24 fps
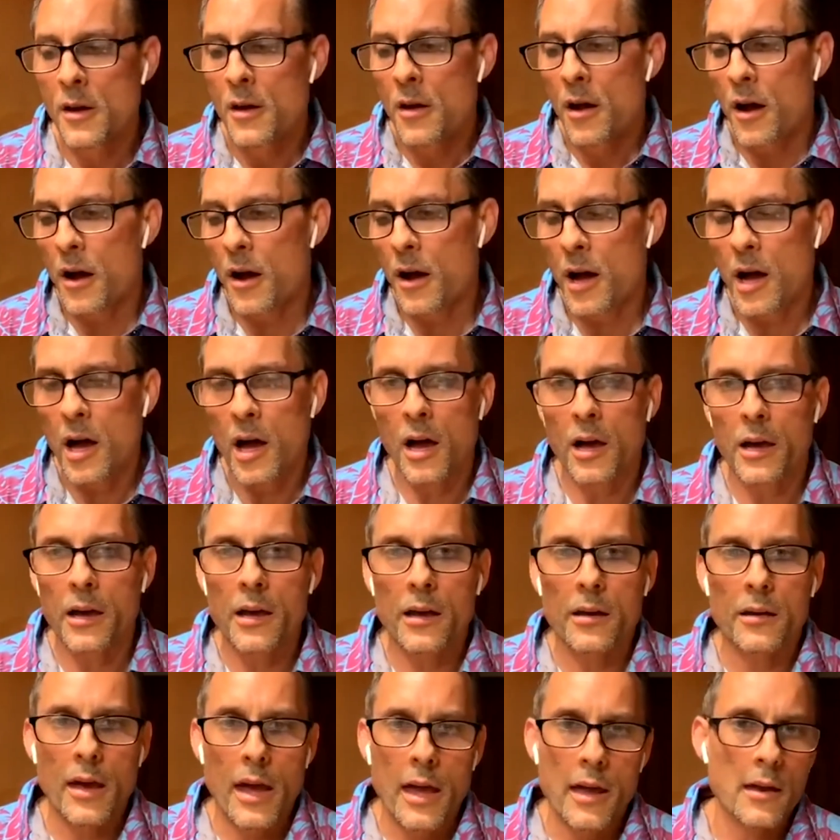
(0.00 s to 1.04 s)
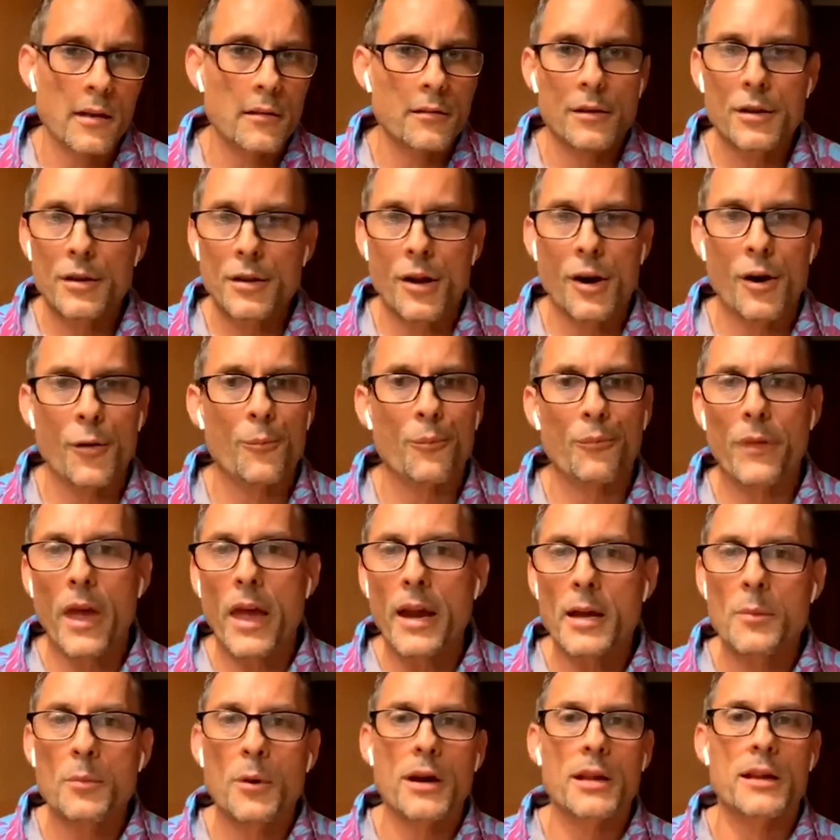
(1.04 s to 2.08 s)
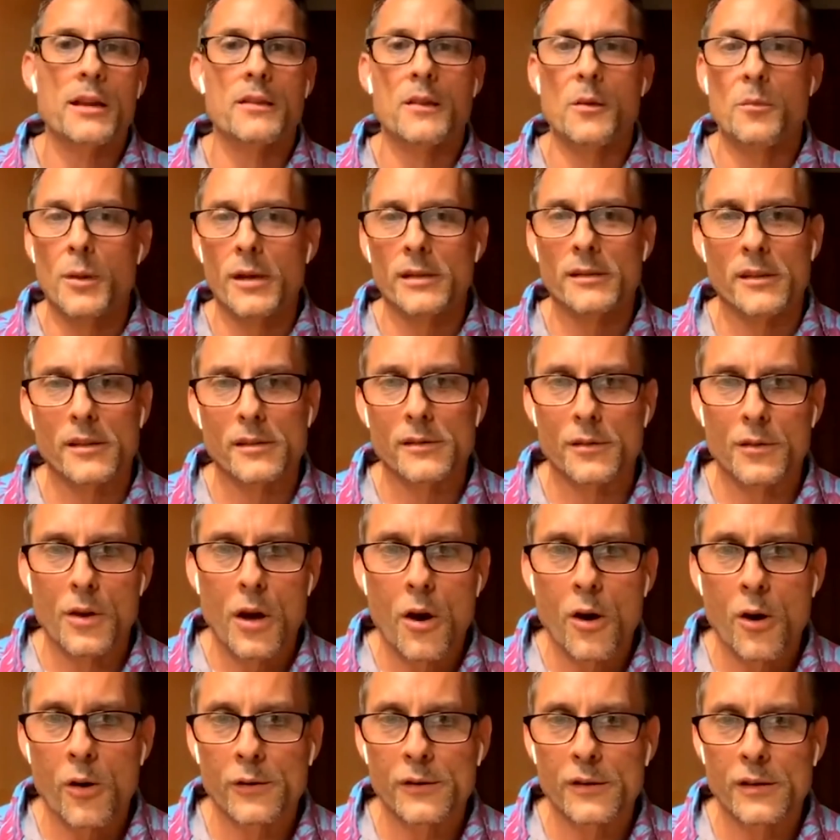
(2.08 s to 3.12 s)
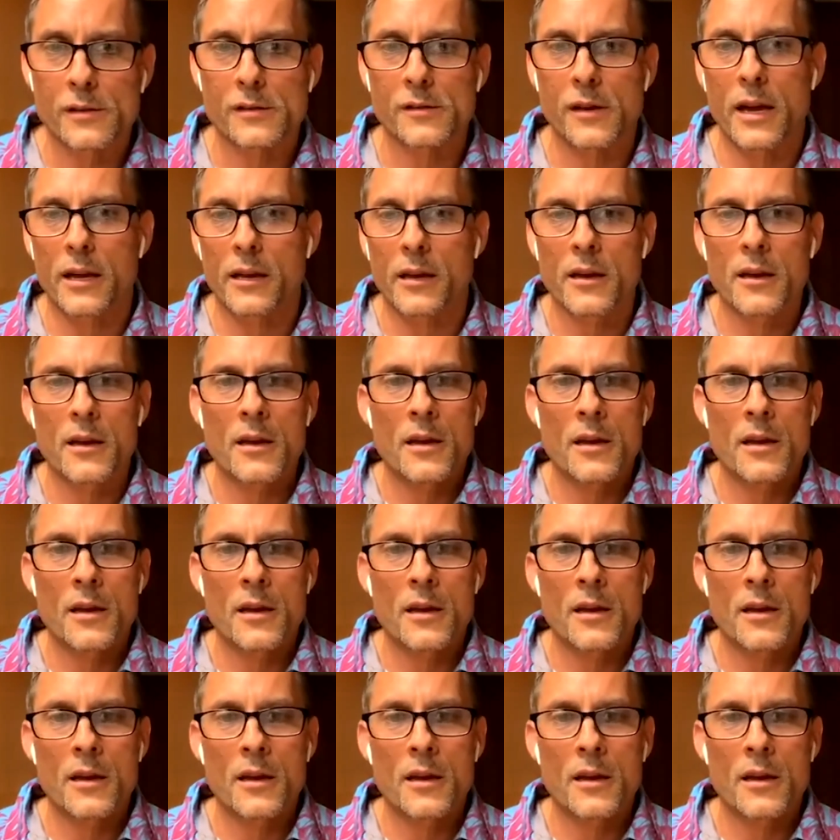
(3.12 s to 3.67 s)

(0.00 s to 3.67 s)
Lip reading: And you know, anybody in the business knows it's like,